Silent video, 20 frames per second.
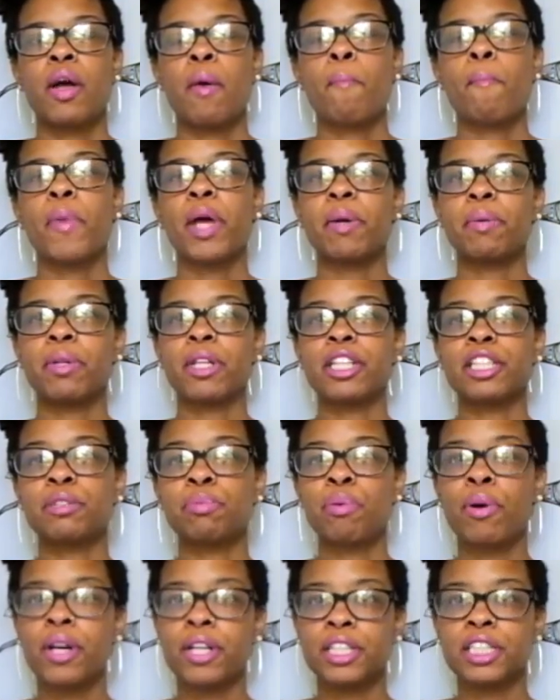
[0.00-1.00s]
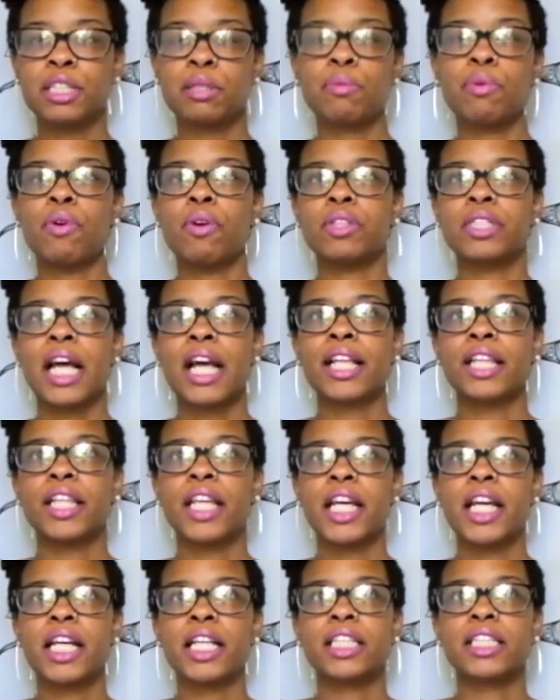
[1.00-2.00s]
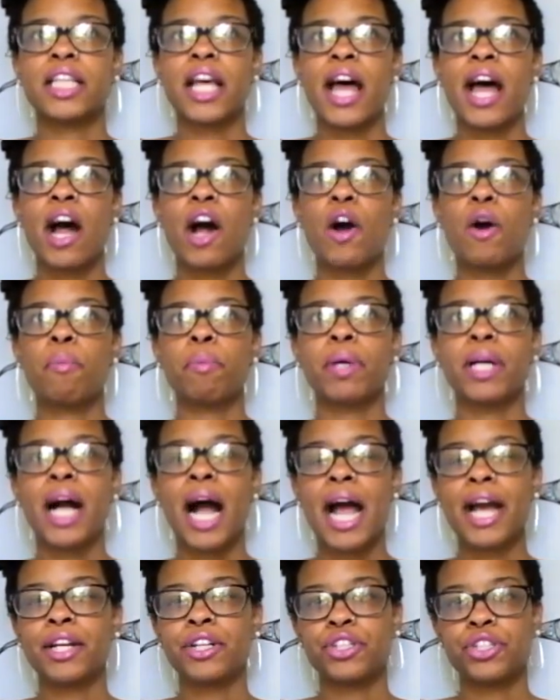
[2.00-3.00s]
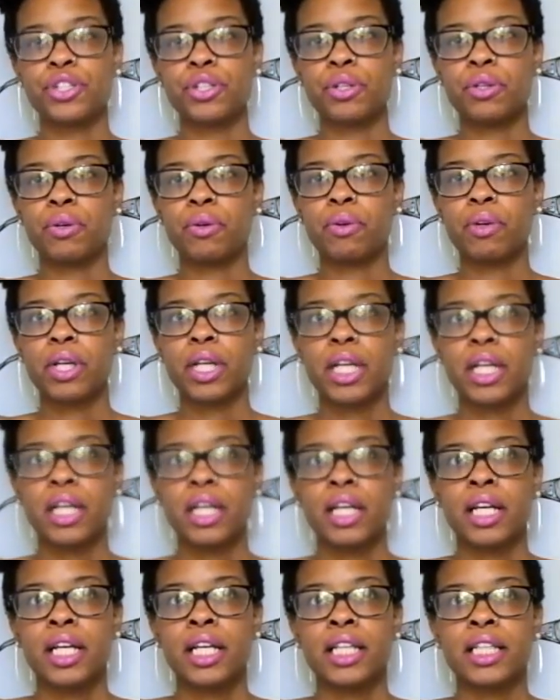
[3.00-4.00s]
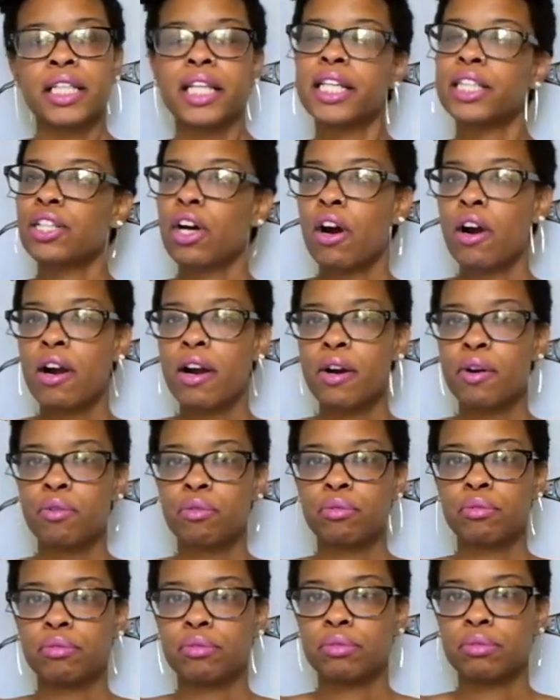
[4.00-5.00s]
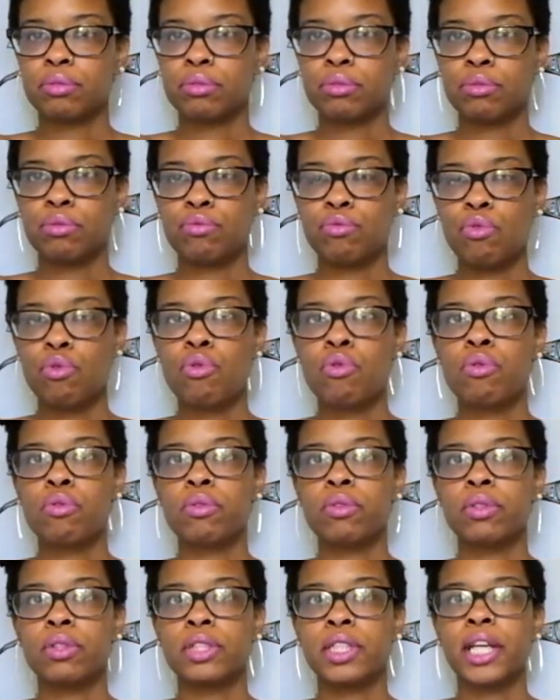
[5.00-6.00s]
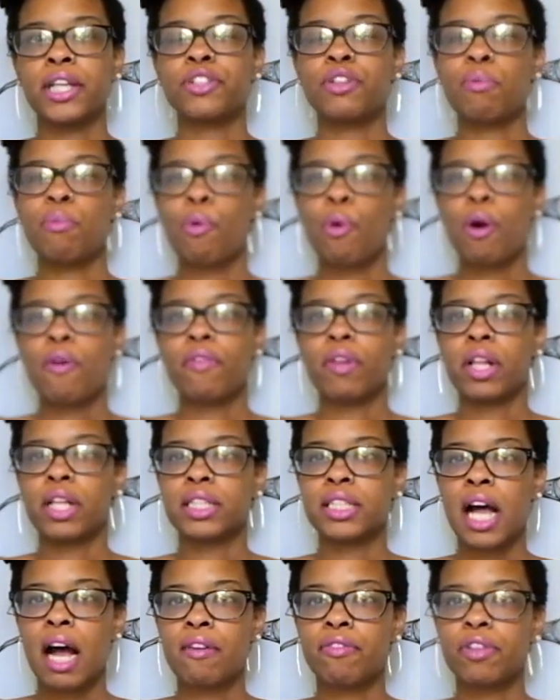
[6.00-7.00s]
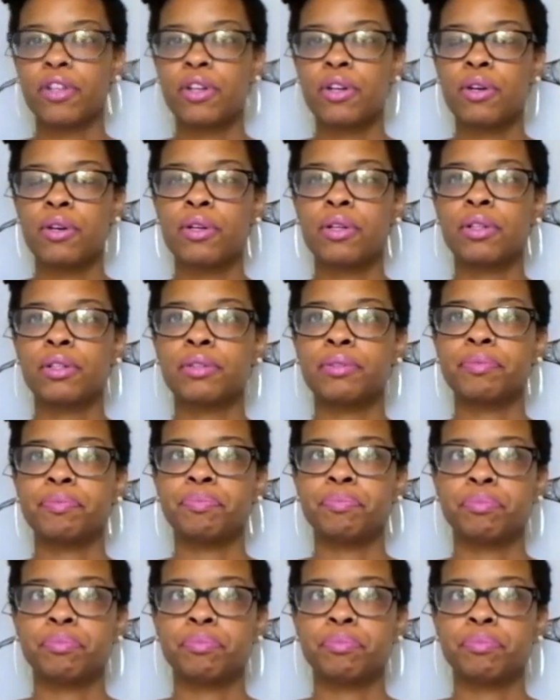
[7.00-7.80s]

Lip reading: minimalist principles, I think, to help guide you. These aren't rules, these are more philosophical